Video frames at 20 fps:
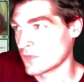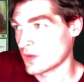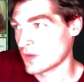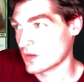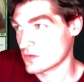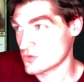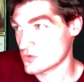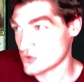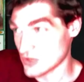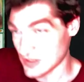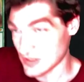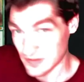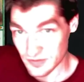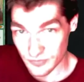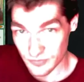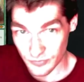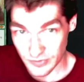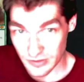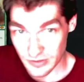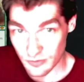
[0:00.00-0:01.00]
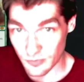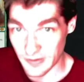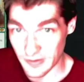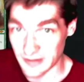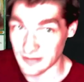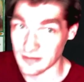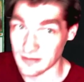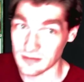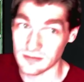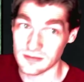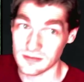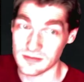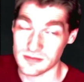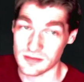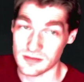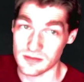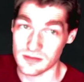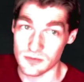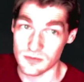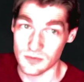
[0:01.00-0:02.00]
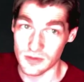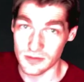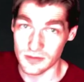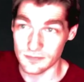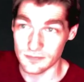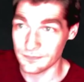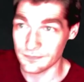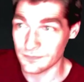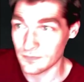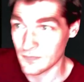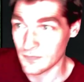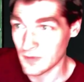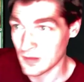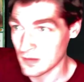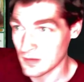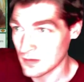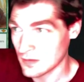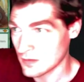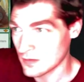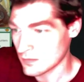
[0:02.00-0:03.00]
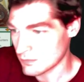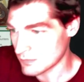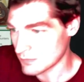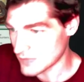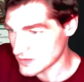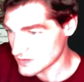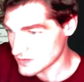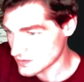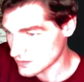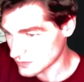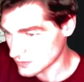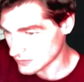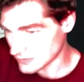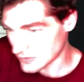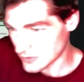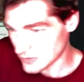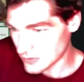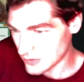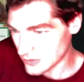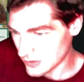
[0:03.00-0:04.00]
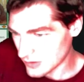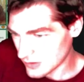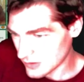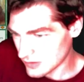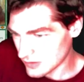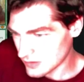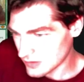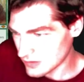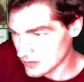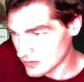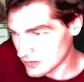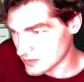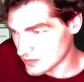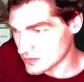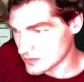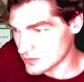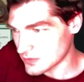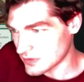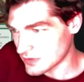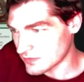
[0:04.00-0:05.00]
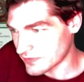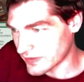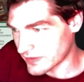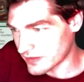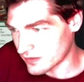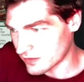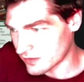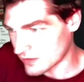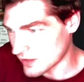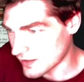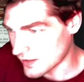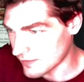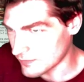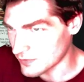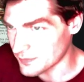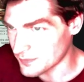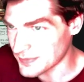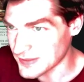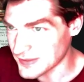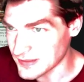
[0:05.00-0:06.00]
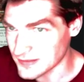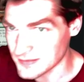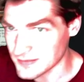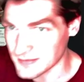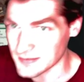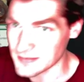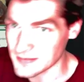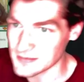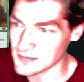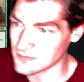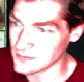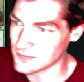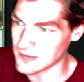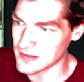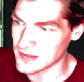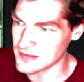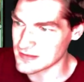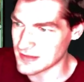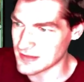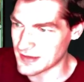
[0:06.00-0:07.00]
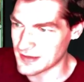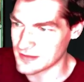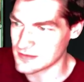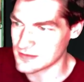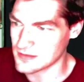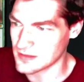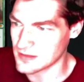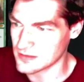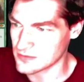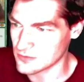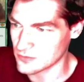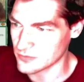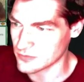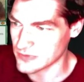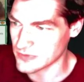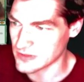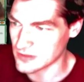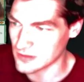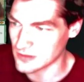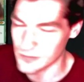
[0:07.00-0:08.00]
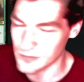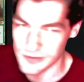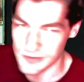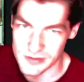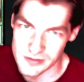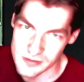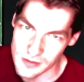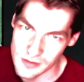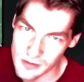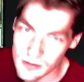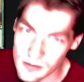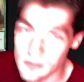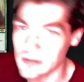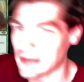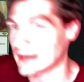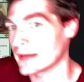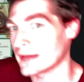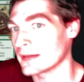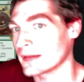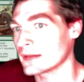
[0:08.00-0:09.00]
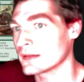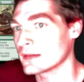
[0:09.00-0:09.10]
Jace Reawakened is a new one. Mystical Tutor doesn't really find our combo pieces. It finds Ancestral Recall, which is okay.